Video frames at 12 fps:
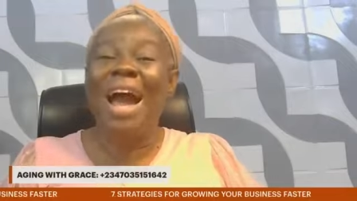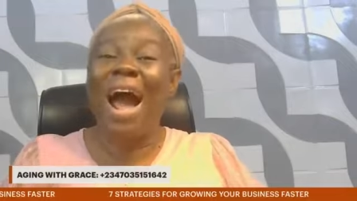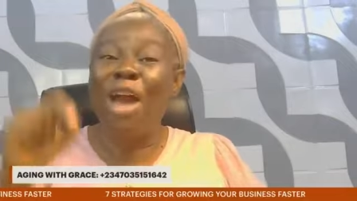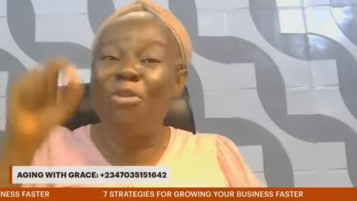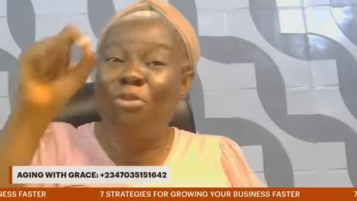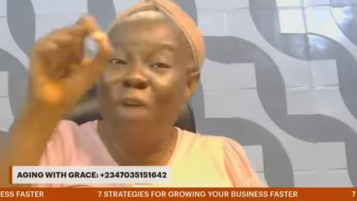
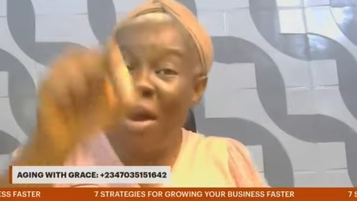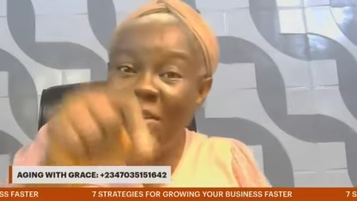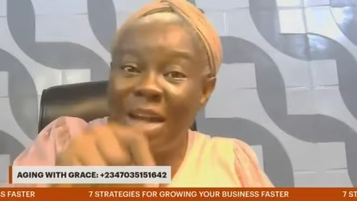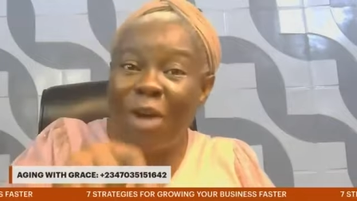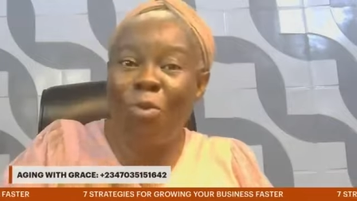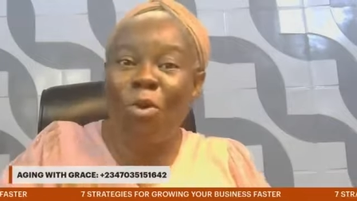I
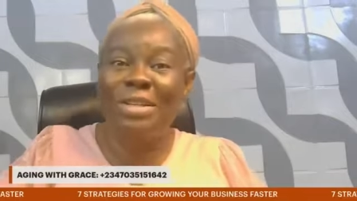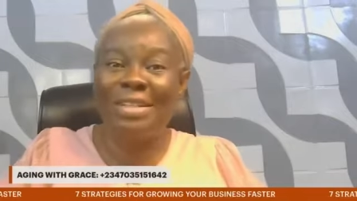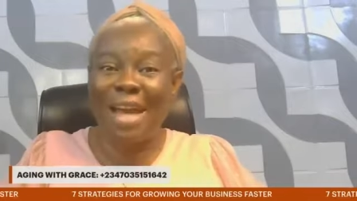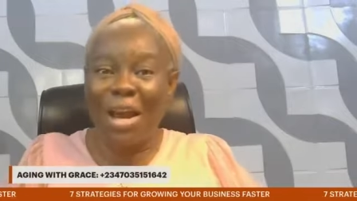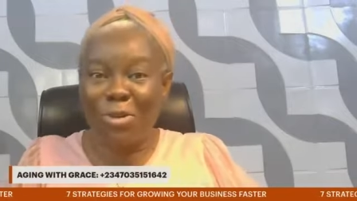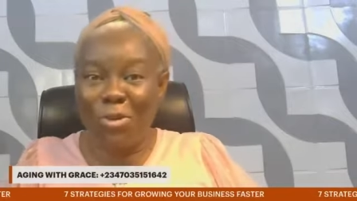found out what
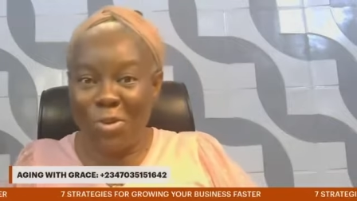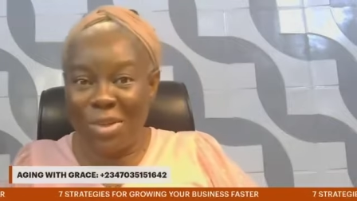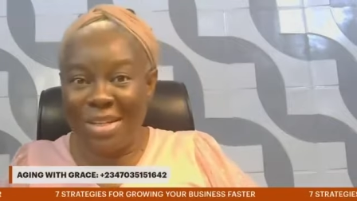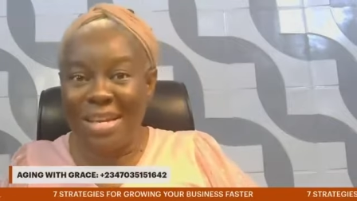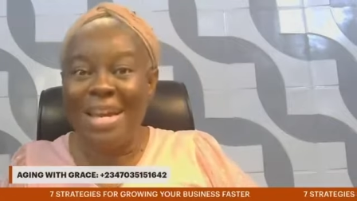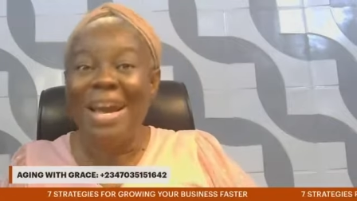they are
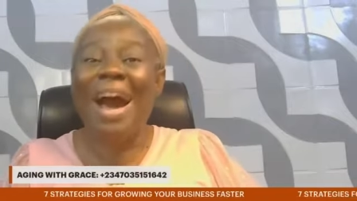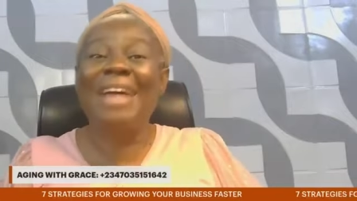doing.